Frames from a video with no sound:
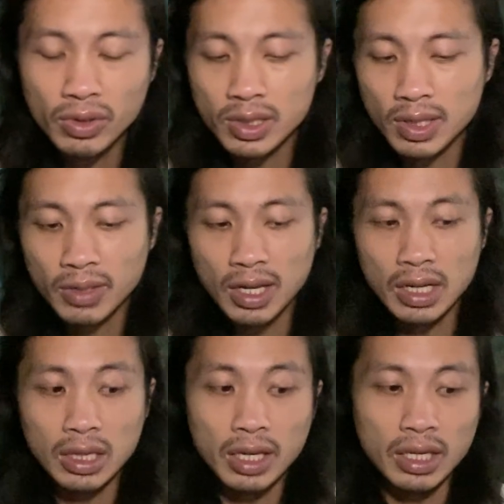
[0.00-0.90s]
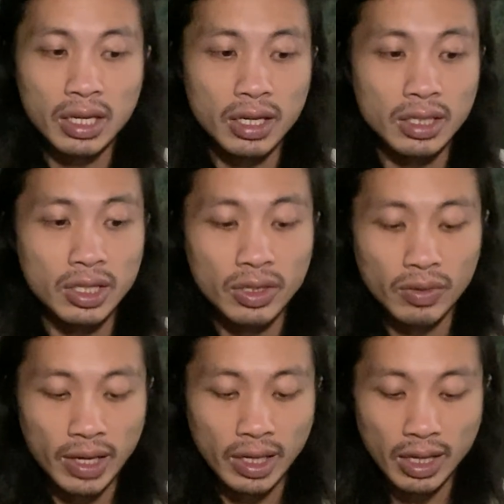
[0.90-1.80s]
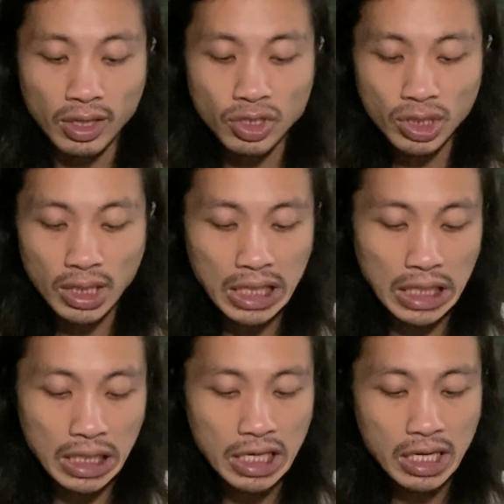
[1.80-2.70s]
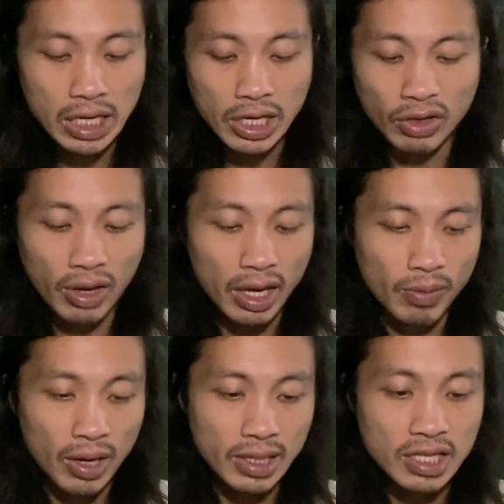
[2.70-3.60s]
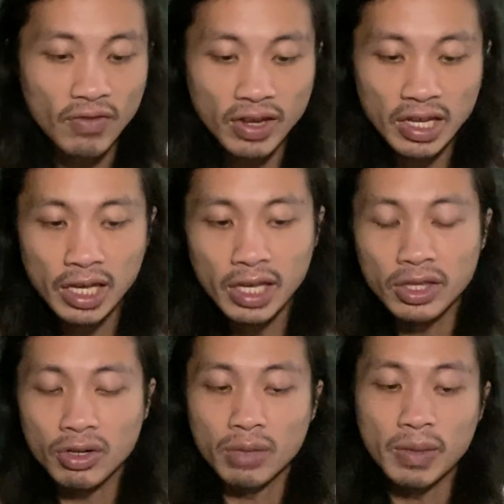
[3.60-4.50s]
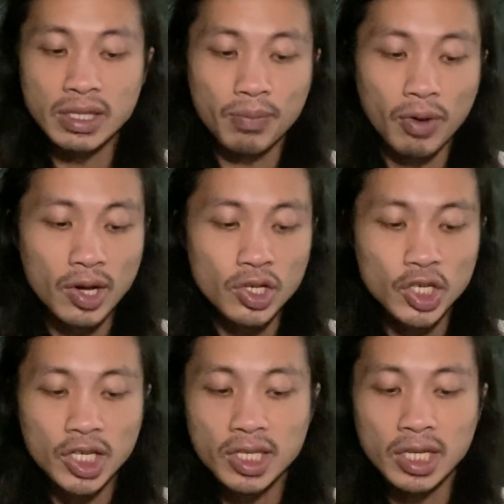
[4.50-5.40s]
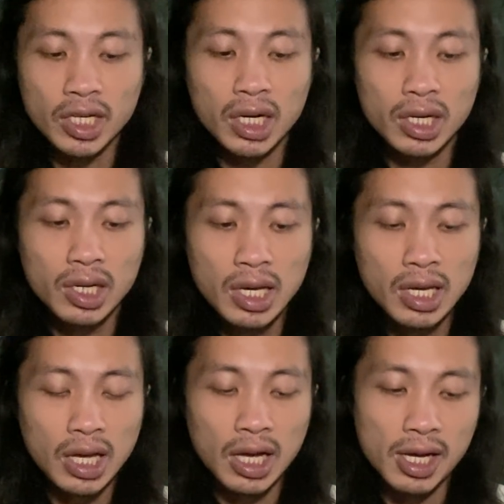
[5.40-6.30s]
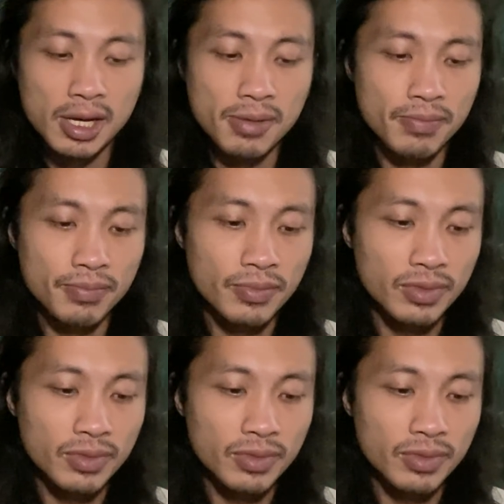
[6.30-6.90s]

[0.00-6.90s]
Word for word: because I'm getting like a, a, you know, ADHD you know, hyperactivity. There could be depression here. Um,